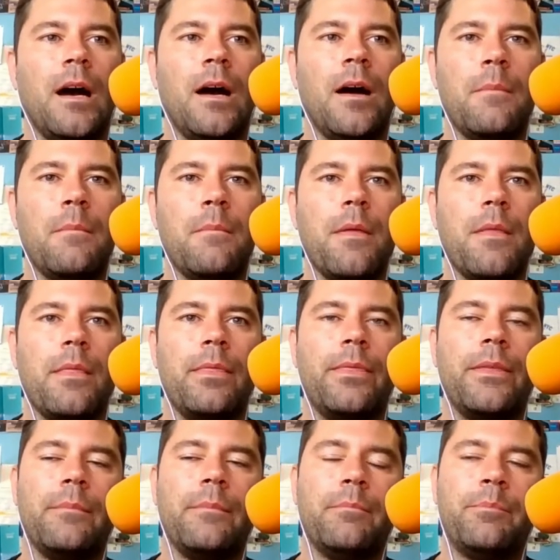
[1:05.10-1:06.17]
um,
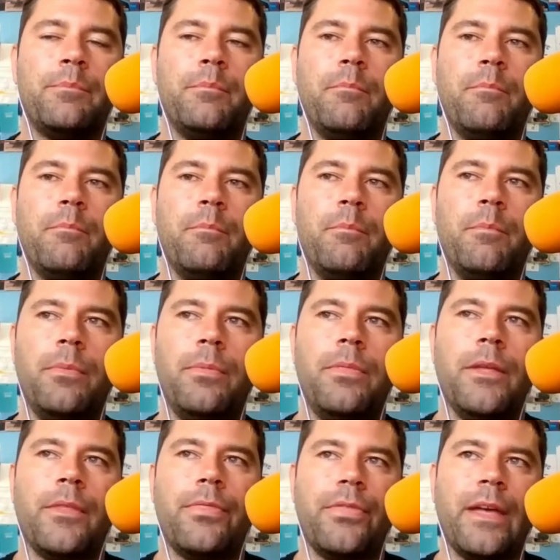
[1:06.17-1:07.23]
the,
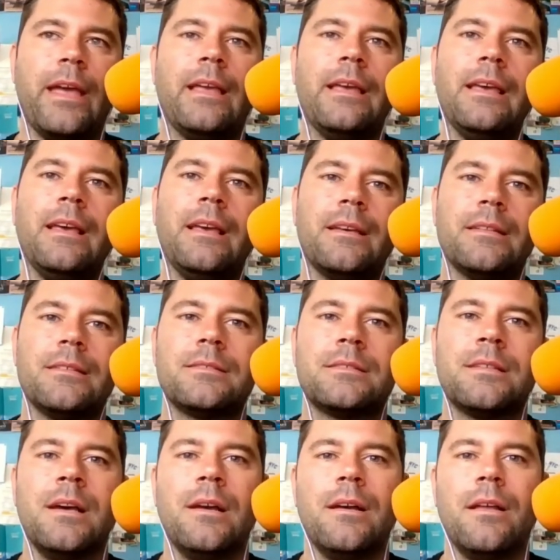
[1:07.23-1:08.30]
the thing
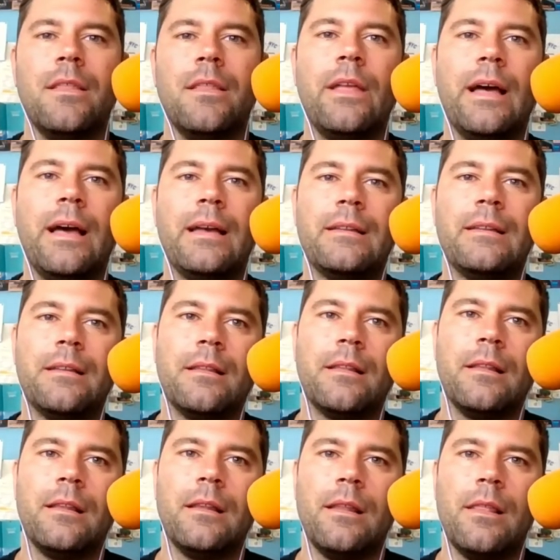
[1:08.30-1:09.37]
is that
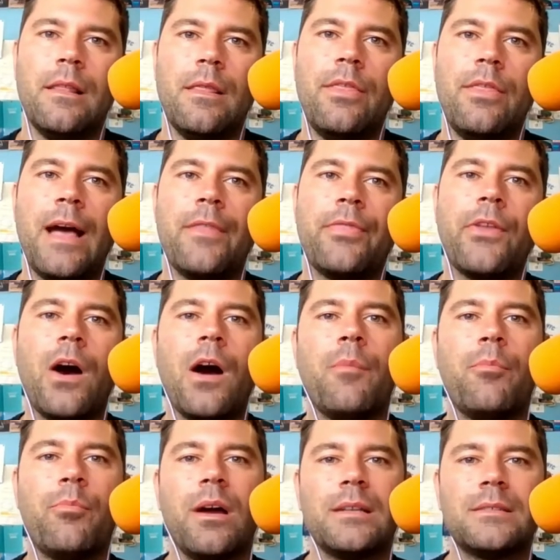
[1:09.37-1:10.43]
that
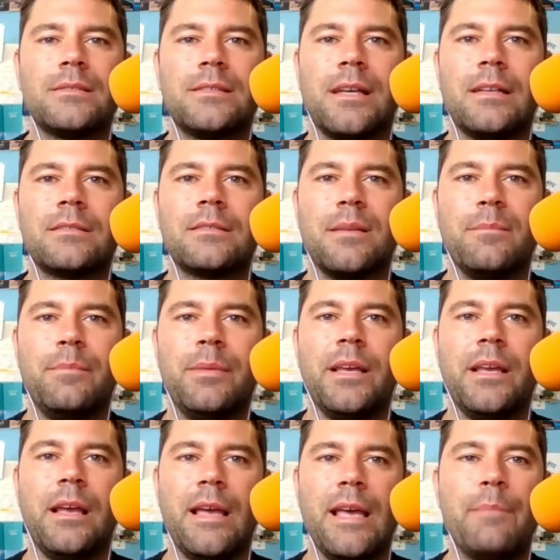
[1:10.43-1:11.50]
thought process can
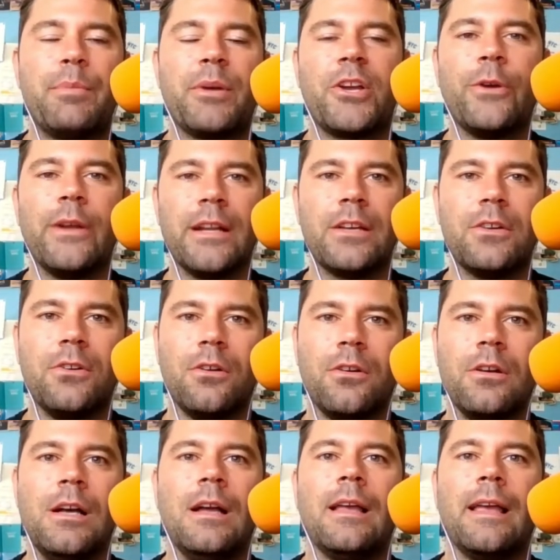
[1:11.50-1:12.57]
be
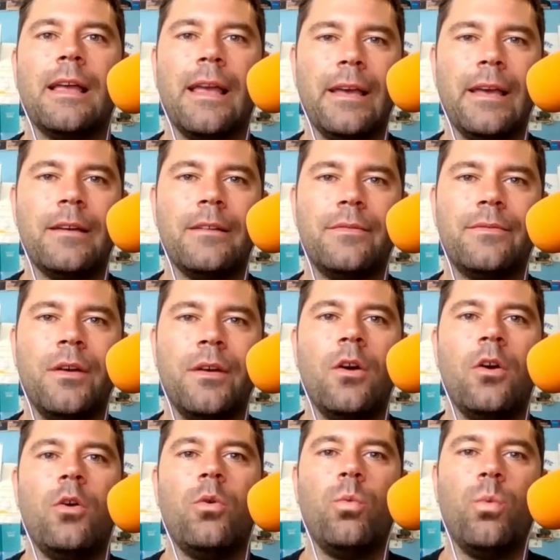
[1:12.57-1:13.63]
hypocritical if
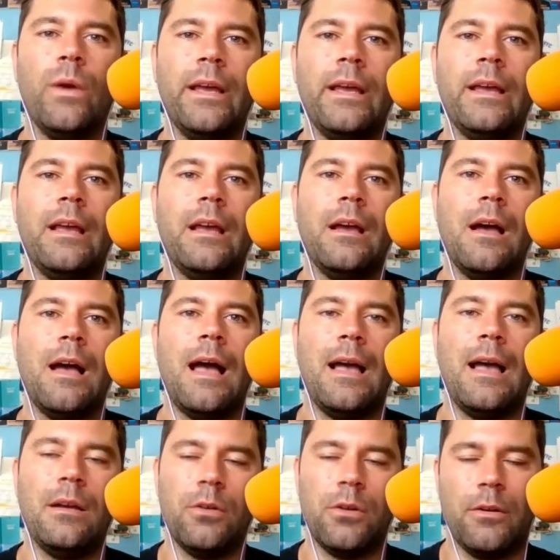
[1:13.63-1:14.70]
we,
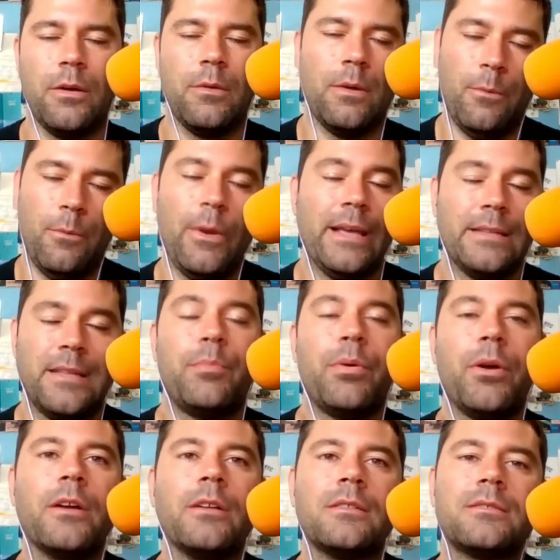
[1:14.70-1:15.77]
or we as a
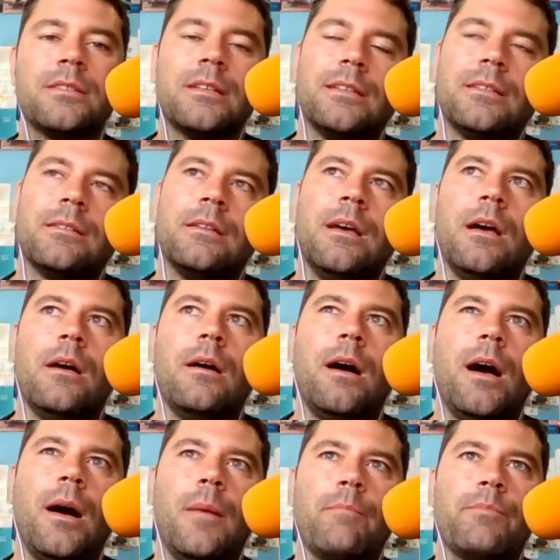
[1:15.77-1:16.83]
person,
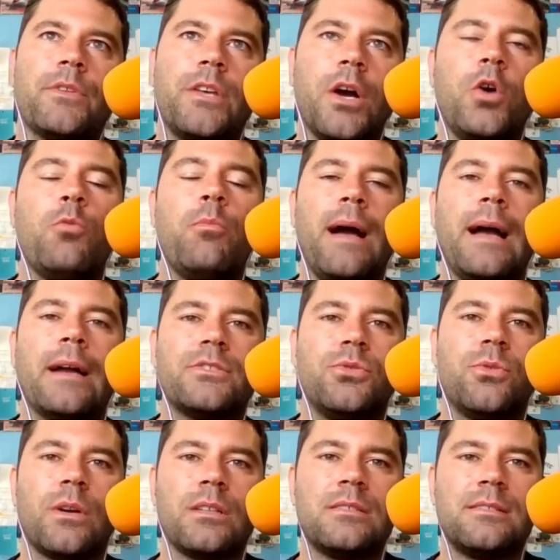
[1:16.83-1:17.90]
um, go back
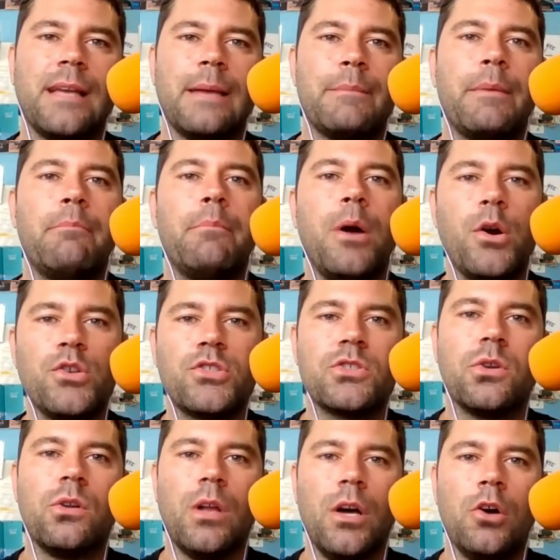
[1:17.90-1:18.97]
to our same
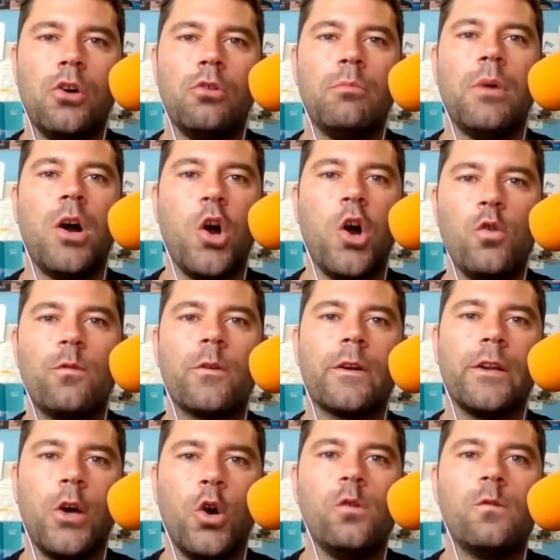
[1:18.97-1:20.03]
emotional home over
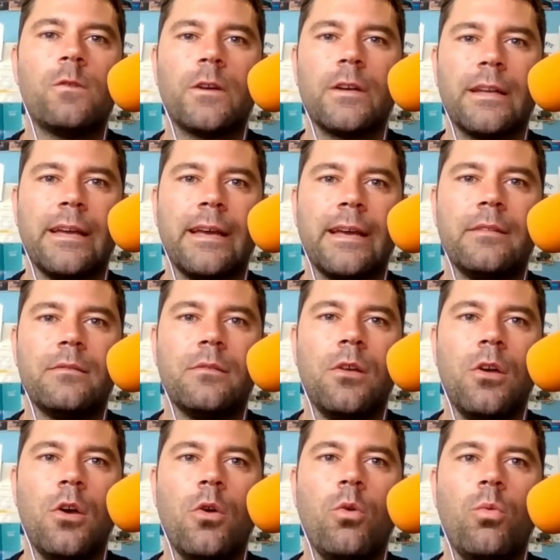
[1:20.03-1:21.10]
and over again
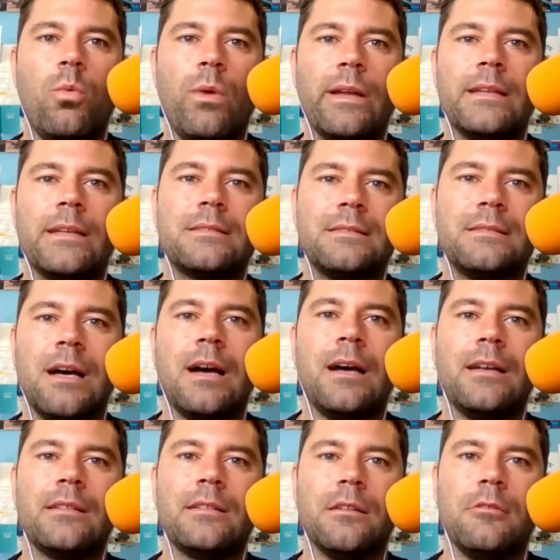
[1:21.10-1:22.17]
when it's
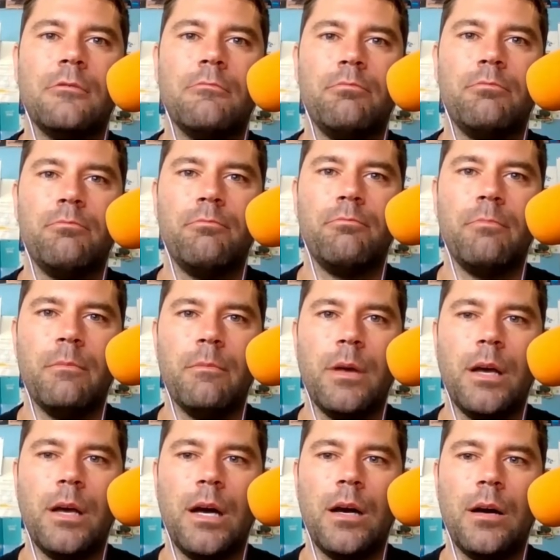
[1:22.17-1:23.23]
not
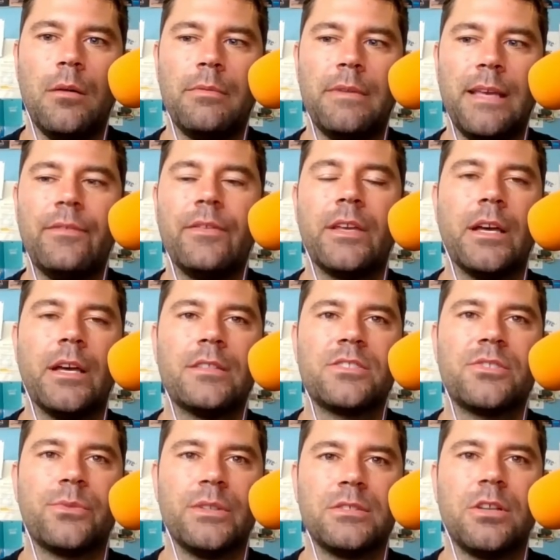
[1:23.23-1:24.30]
uh, giving us
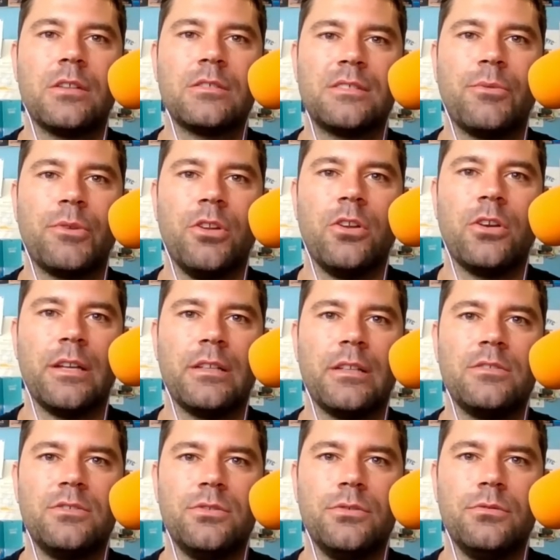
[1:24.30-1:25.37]
the results that we're
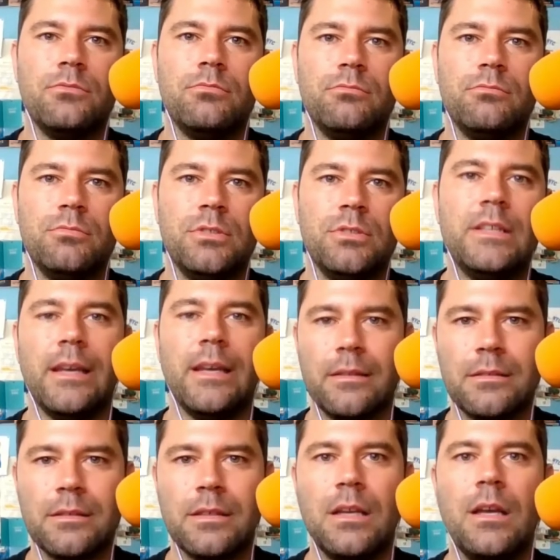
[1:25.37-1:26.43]
looking to
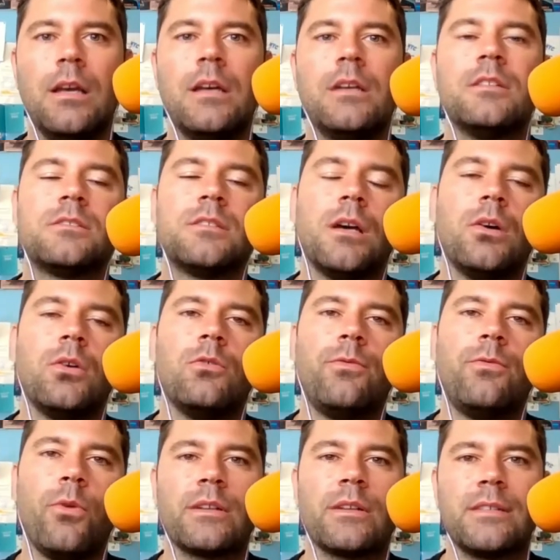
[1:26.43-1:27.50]
get. So,
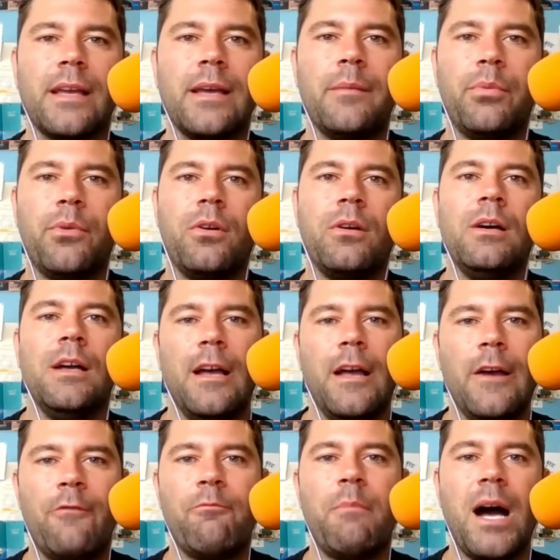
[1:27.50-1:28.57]
for example,
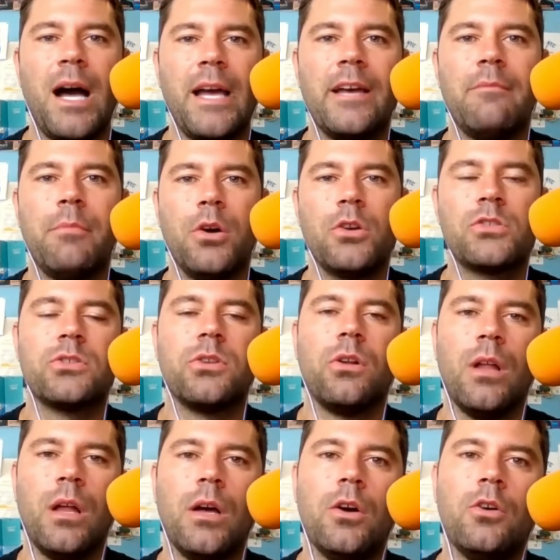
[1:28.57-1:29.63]
if my
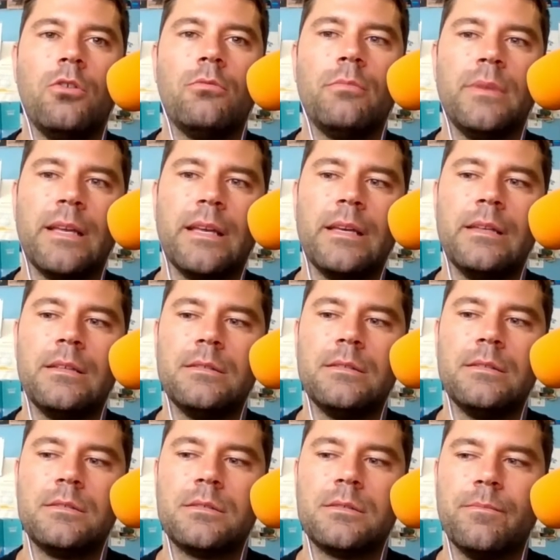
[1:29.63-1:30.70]
emotional home
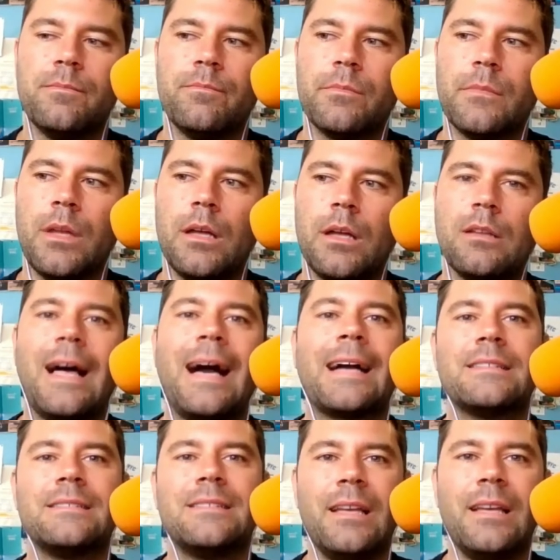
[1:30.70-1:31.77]
is uh,
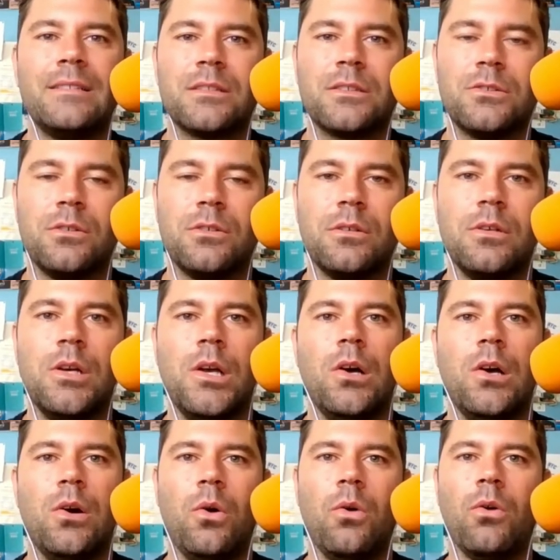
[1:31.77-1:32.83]
lackadaisical
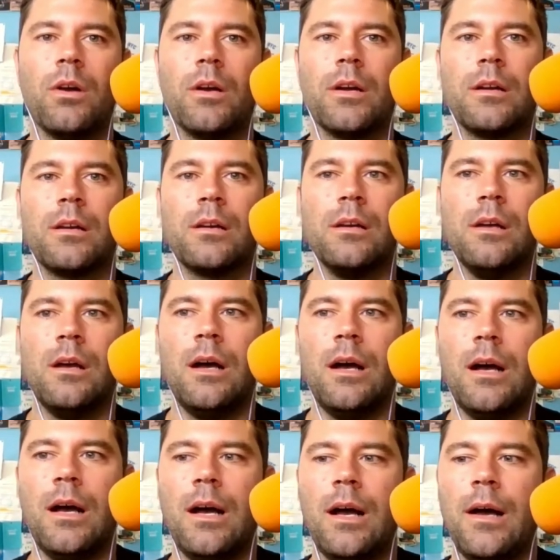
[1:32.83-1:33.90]
or
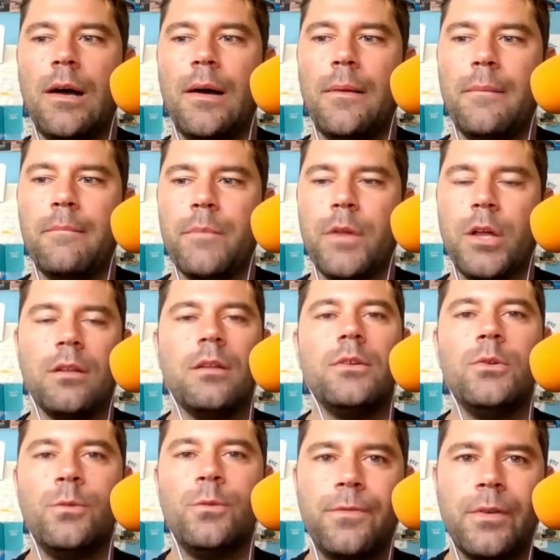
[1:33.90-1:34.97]
um,
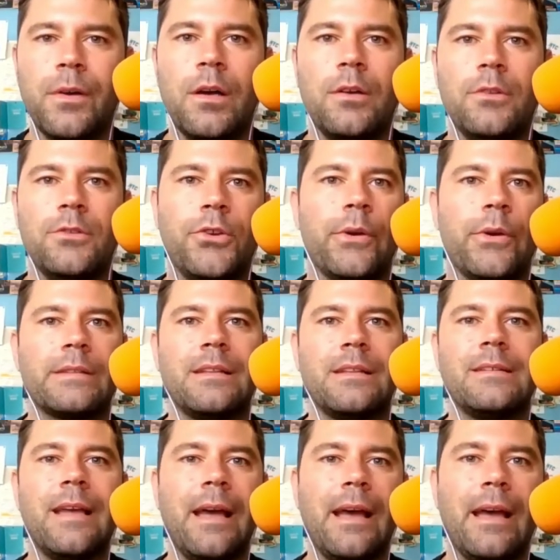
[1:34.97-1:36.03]
aloof during the
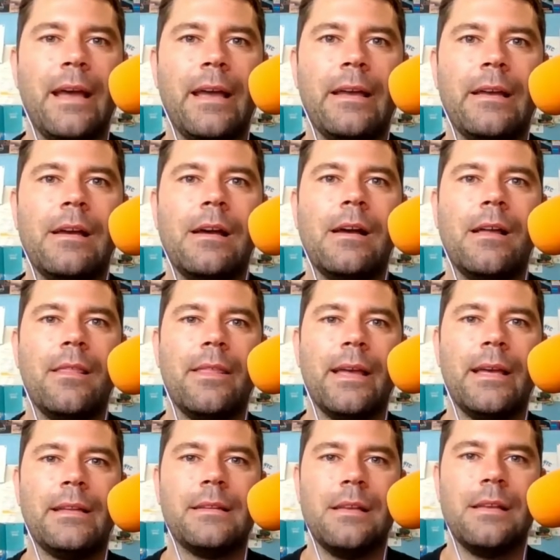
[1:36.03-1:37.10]
day,
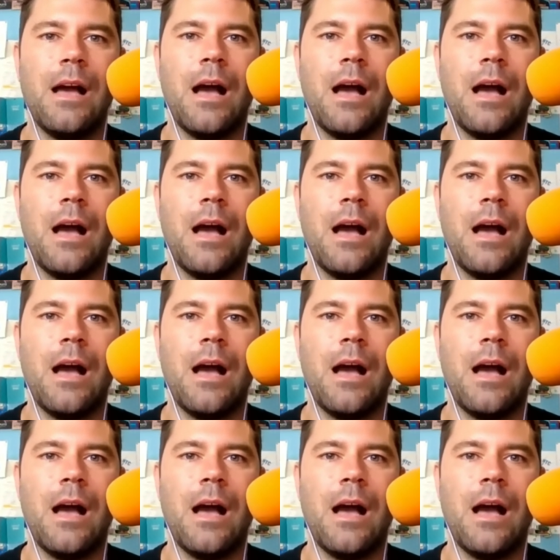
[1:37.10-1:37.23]
then